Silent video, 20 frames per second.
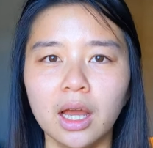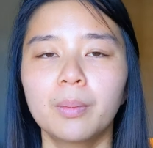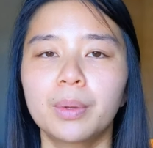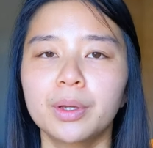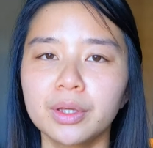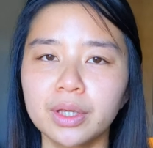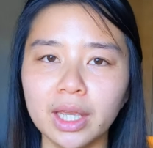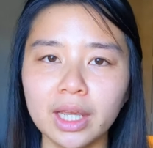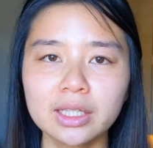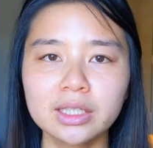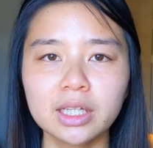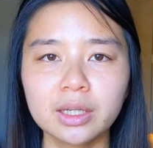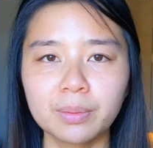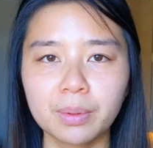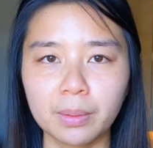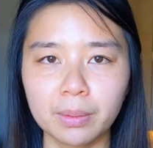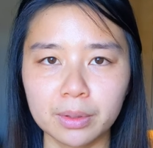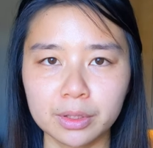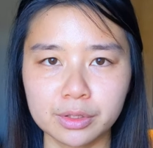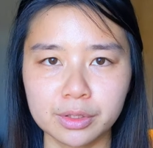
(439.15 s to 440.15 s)
But you can't take
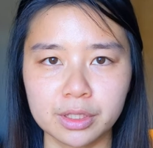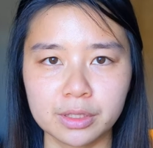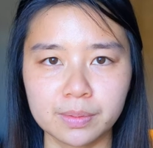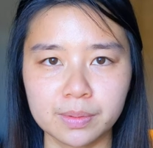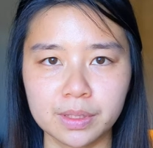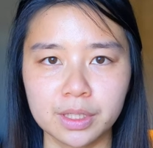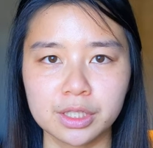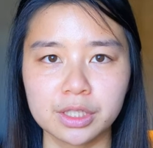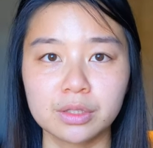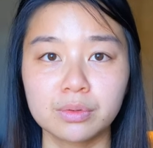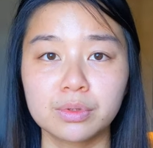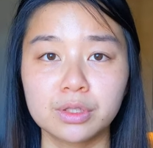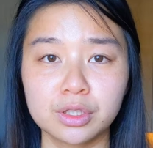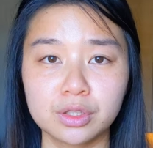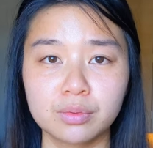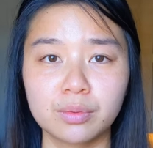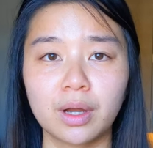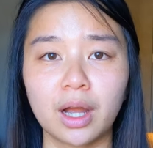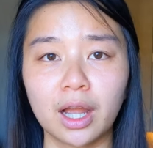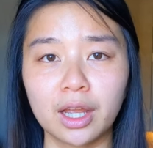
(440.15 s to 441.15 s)
public transportation, which
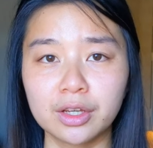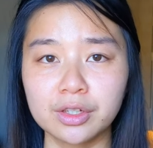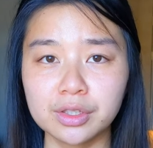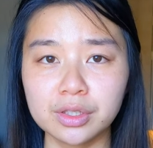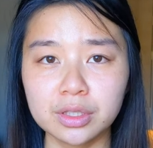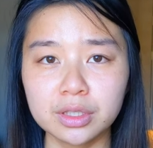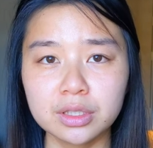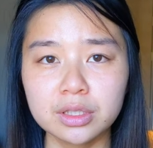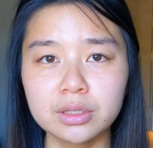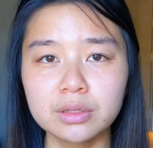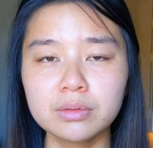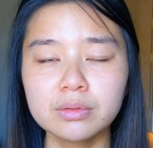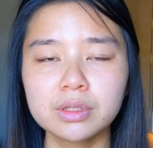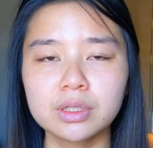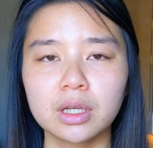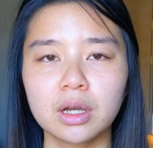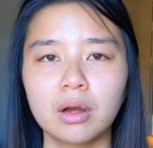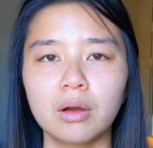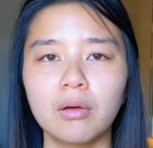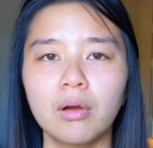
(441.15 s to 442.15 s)
is what I usually do,
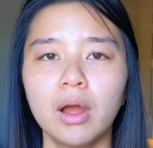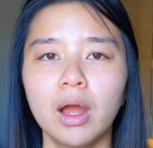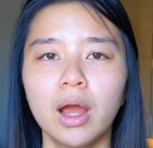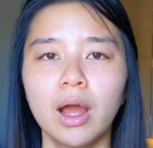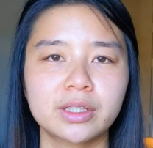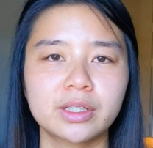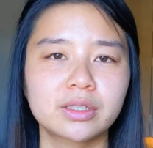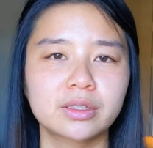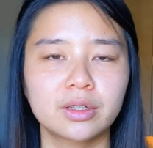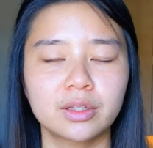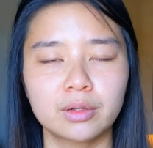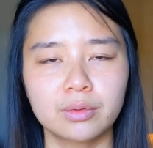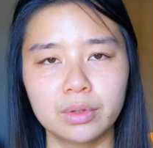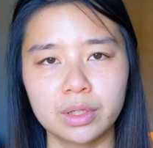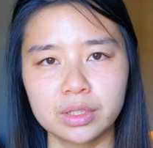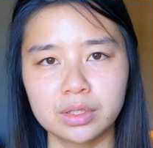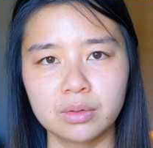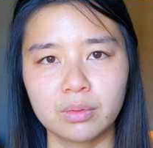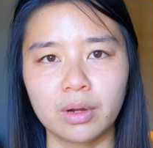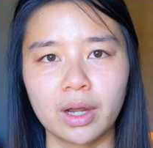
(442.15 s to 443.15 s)
so that's another
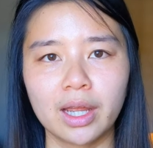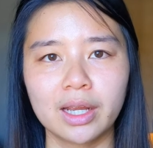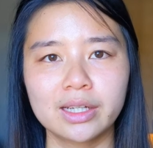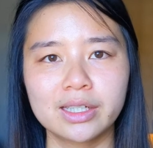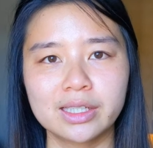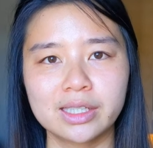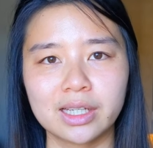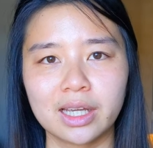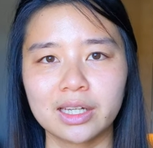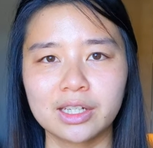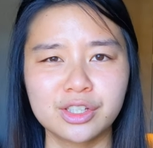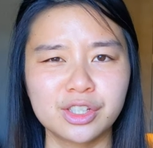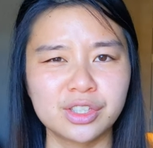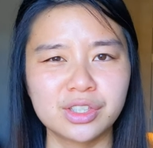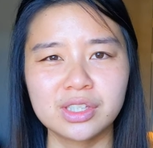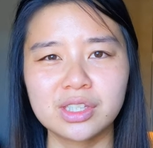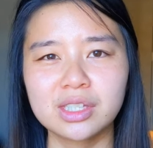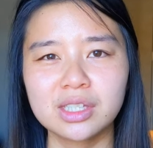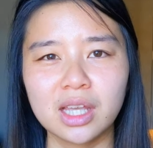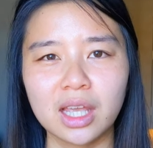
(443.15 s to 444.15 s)
reason why I decided
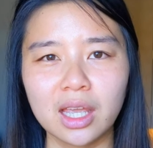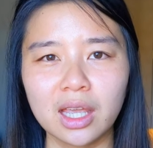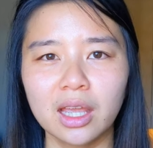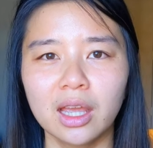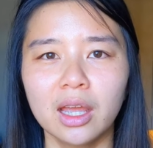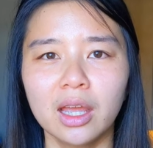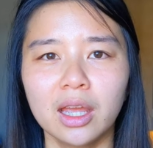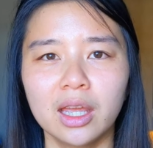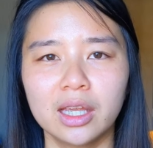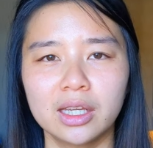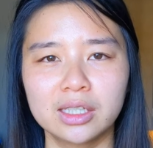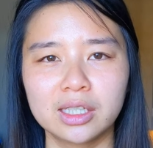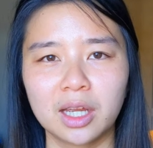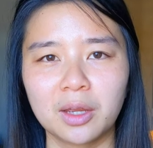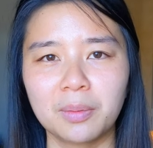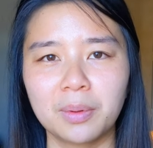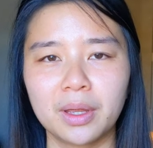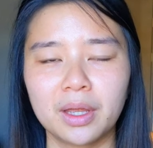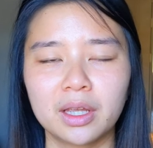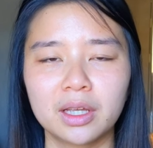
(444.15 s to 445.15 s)
just to stay in
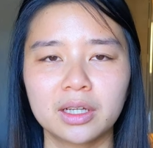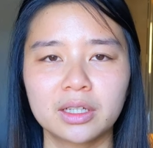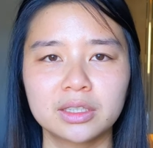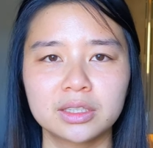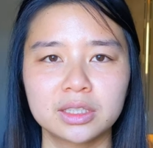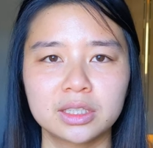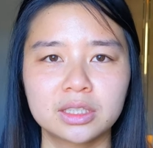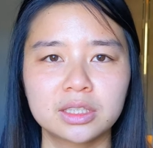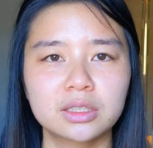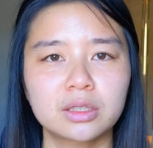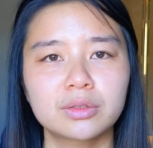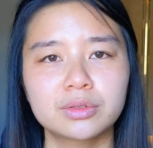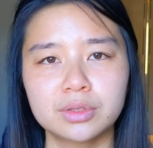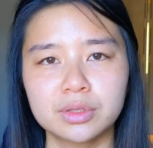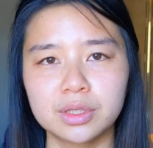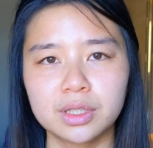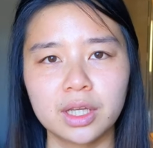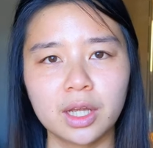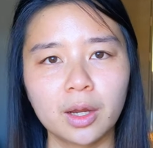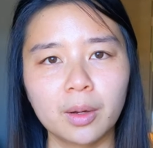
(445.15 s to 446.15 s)
Taipei, because it's closer
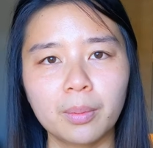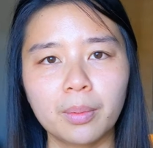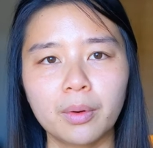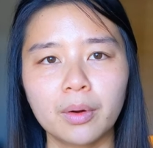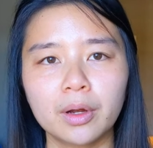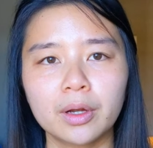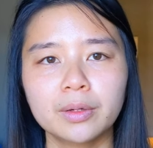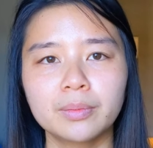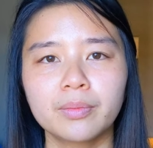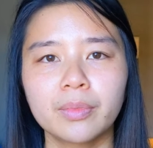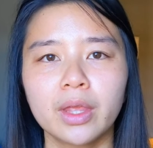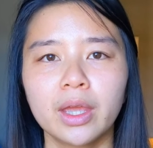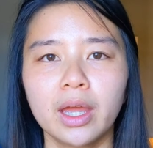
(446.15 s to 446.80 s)
to the airport.